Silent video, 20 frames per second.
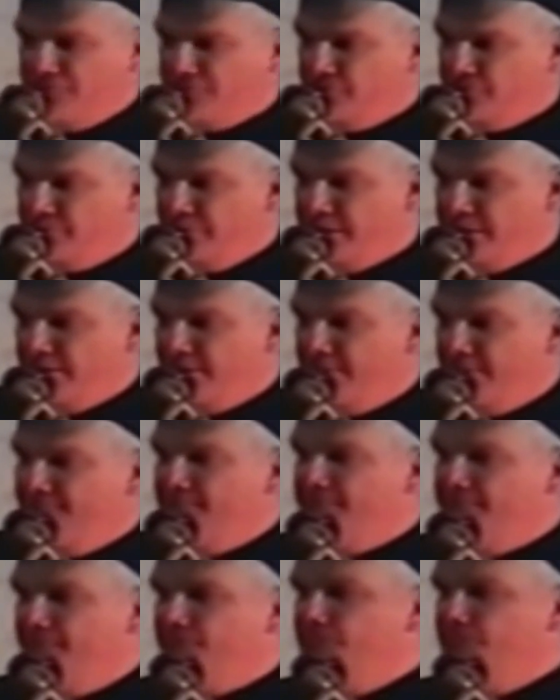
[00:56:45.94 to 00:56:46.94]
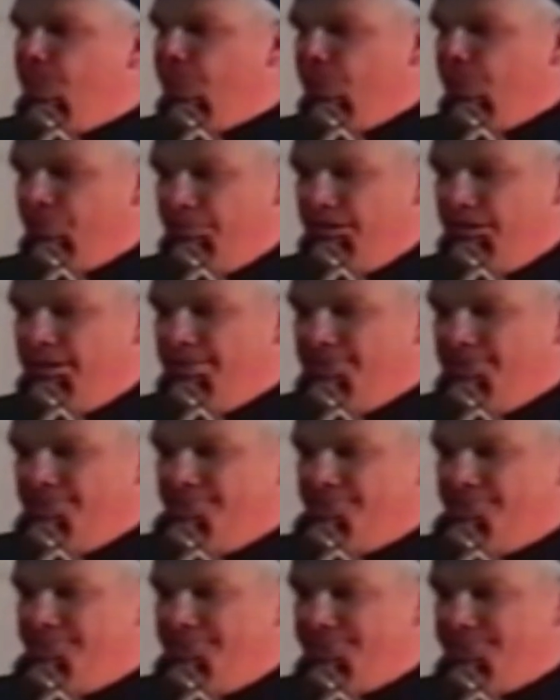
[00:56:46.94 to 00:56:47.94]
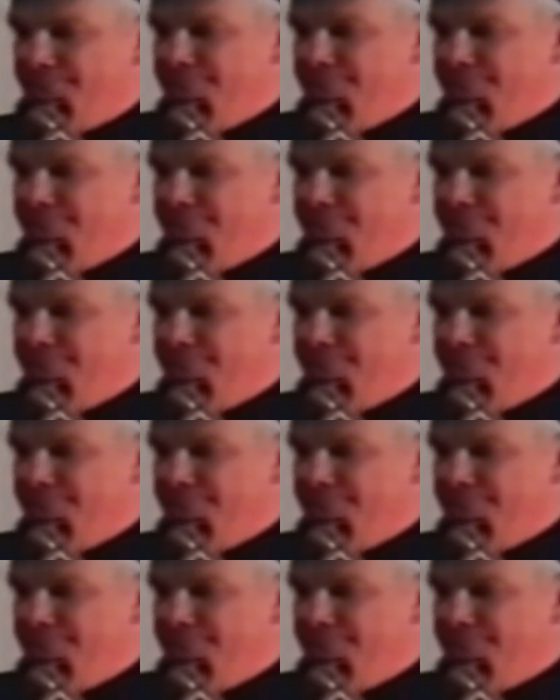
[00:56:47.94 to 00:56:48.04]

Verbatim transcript: Bones are bigger. Yep.